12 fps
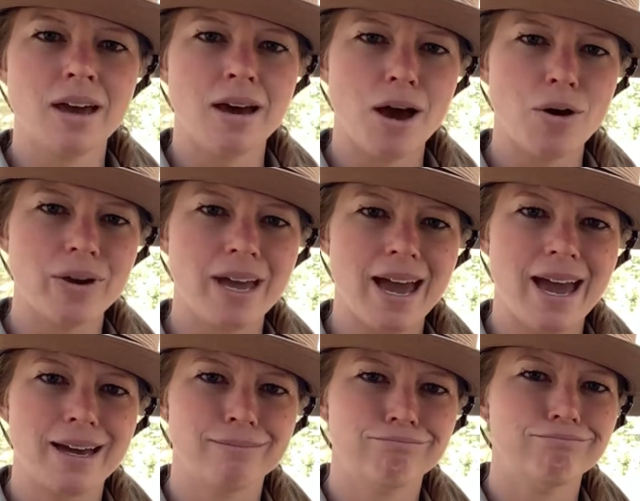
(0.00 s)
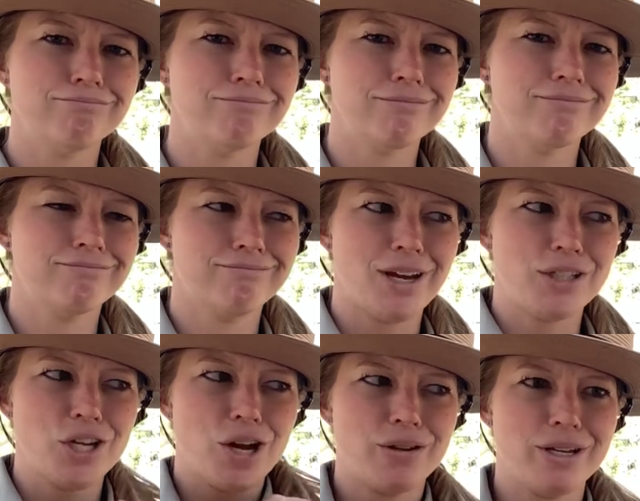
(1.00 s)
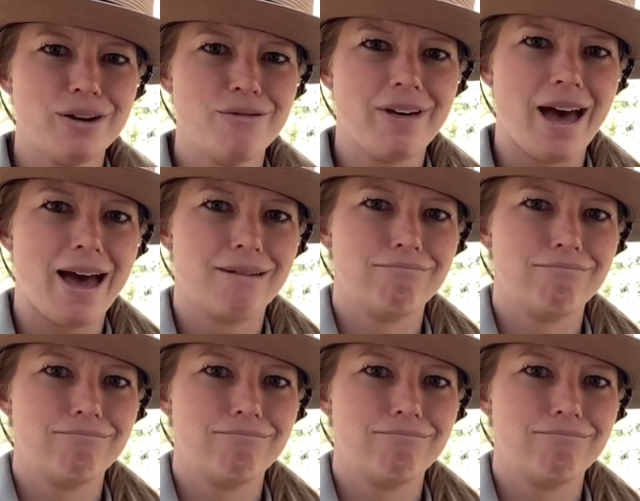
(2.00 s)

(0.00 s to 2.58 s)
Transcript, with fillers: Oh, yeah. I totally knew that.